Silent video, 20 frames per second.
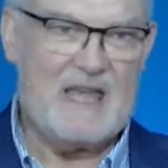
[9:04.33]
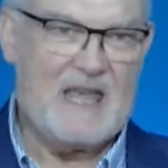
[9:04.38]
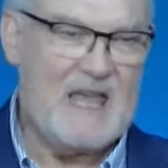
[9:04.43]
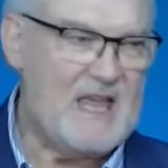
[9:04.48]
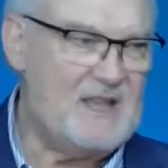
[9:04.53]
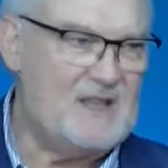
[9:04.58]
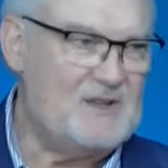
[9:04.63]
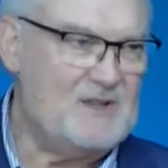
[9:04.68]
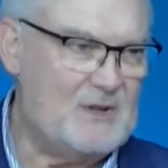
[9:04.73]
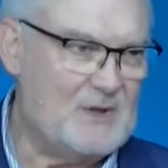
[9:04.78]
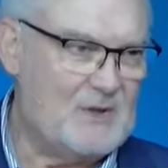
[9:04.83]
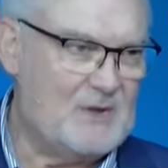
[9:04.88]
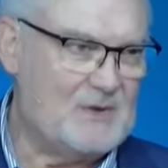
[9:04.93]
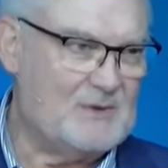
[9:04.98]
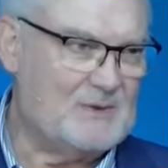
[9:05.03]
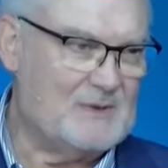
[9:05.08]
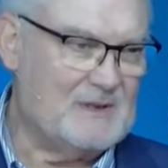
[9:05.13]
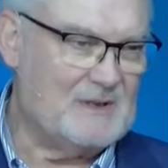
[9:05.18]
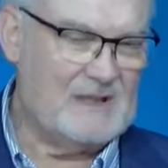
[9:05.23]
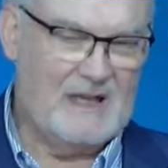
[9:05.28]
in
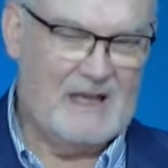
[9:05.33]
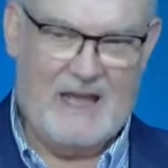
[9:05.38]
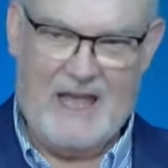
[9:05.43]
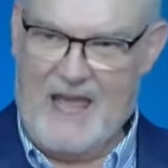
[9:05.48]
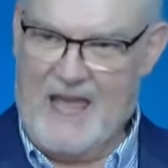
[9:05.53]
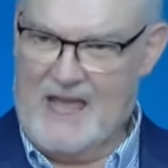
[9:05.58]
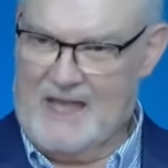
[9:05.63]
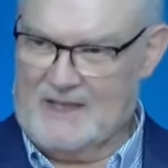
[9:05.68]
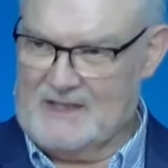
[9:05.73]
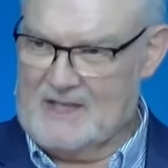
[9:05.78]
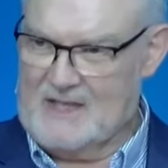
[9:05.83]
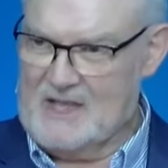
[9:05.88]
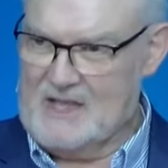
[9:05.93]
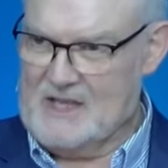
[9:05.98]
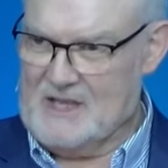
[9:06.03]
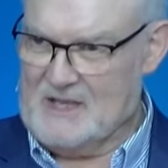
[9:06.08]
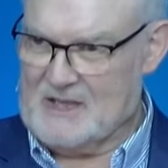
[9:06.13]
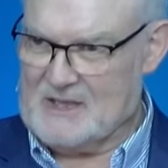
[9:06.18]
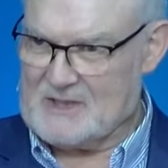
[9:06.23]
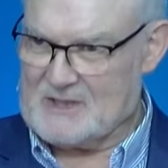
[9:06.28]
you, and
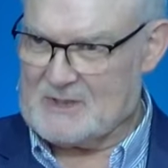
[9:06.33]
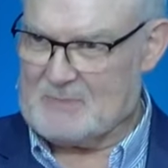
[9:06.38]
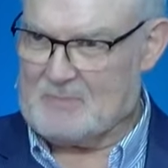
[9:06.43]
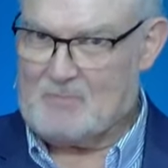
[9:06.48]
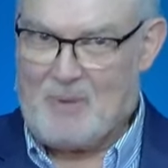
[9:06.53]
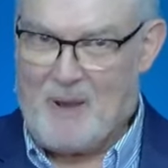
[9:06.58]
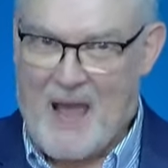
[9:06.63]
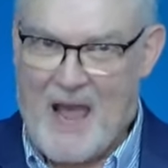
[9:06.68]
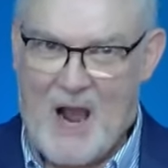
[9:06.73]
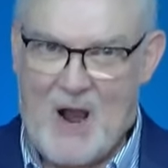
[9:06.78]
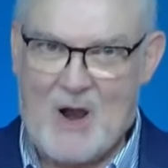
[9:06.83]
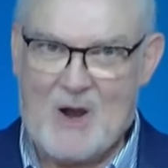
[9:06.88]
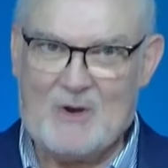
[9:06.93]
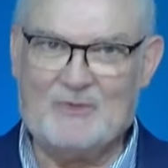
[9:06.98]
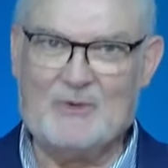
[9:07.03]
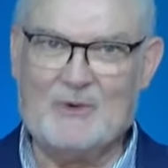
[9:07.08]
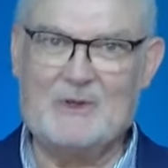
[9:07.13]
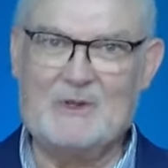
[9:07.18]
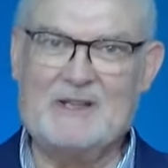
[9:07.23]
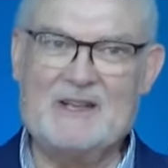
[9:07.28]
He is
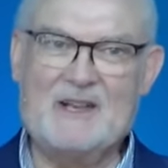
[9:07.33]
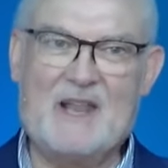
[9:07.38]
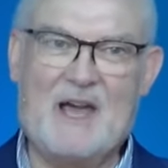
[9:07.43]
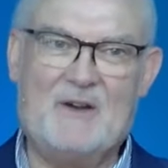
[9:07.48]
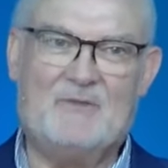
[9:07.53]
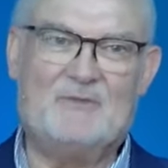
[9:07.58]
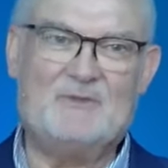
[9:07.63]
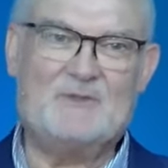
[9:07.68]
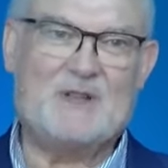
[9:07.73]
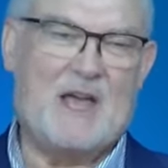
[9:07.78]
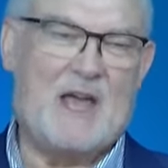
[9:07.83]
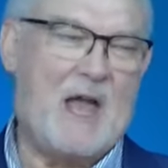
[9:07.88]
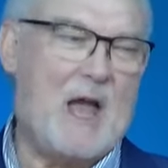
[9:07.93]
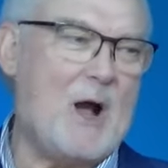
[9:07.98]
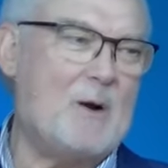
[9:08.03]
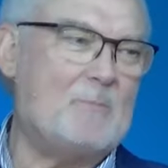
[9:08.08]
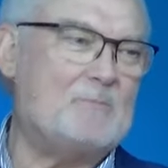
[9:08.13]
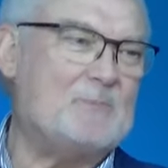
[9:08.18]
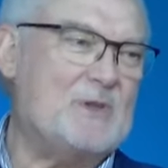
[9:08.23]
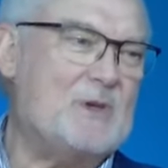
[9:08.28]
powerful enough to
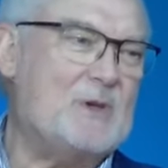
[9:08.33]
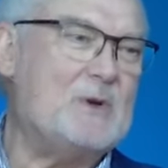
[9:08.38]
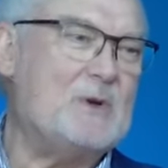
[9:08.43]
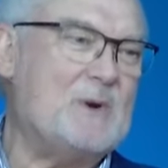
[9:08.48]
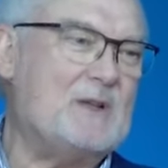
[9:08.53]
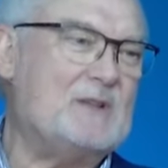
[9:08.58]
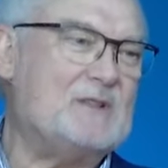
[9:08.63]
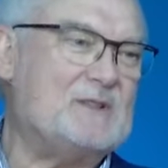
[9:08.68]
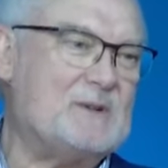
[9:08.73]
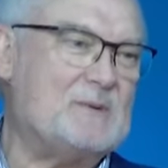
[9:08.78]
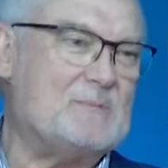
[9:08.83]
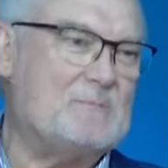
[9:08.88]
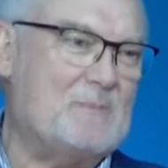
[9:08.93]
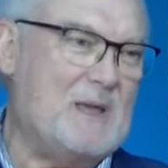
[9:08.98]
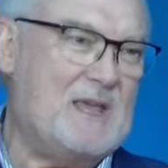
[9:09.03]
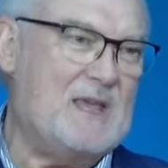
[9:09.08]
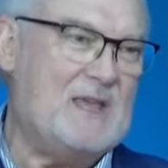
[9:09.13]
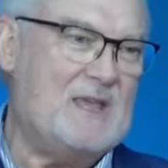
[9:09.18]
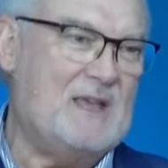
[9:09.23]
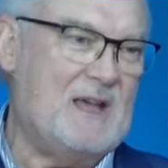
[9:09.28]
help you and to
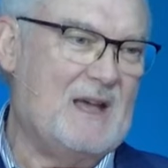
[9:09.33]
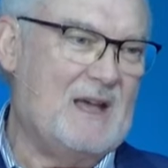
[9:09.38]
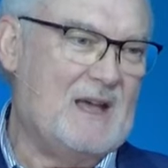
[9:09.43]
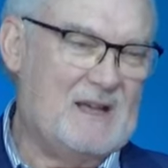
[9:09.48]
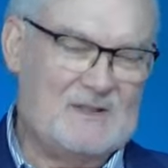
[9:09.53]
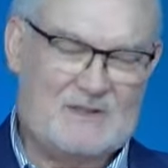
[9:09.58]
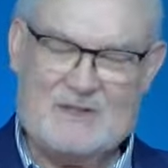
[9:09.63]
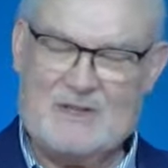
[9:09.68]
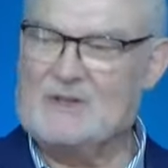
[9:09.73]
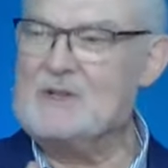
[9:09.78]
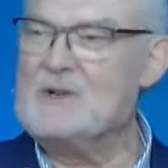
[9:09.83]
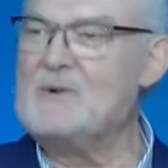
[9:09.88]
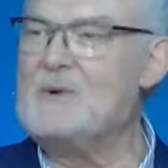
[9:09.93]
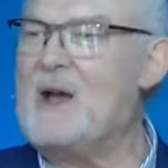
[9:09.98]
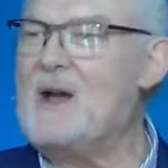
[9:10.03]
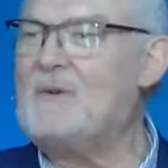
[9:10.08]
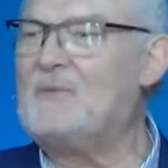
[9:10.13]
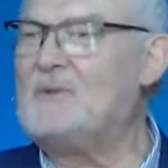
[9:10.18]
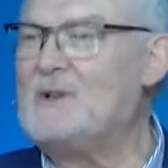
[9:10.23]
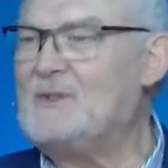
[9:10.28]
me to do
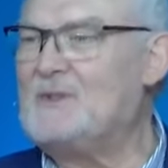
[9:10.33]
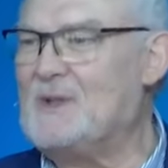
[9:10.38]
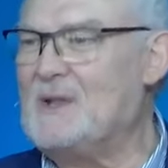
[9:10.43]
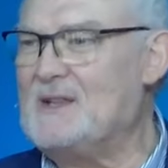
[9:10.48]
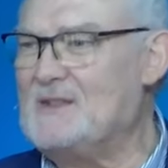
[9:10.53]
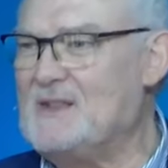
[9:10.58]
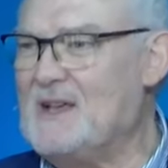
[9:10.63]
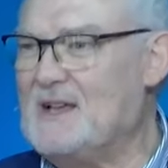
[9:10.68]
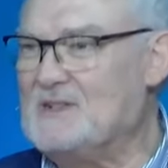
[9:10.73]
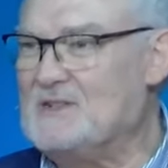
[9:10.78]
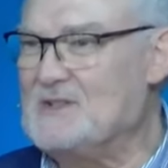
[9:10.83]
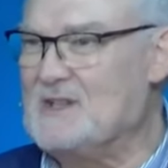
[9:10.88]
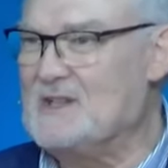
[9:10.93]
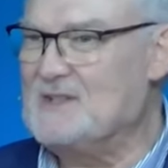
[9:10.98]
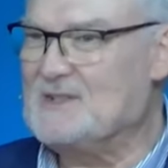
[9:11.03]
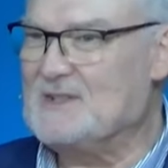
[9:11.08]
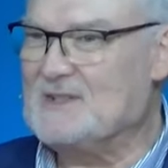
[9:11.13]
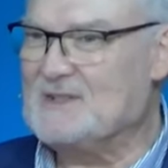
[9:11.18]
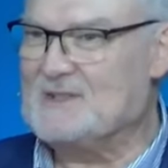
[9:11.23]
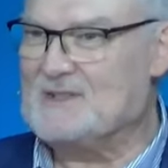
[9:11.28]
everything that
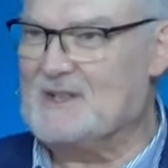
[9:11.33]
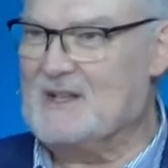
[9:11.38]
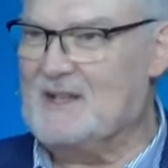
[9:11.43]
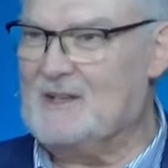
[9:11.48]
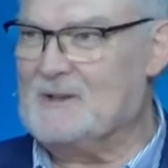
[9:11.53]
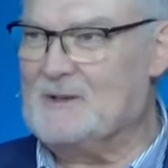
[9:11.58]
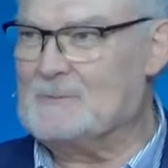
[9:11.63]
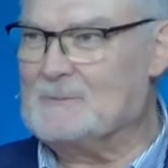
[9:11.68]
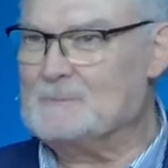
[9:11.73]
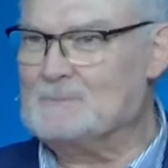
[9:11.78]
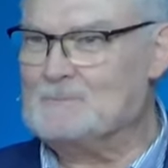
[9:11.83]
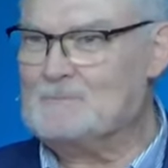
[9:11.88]
Jesus did.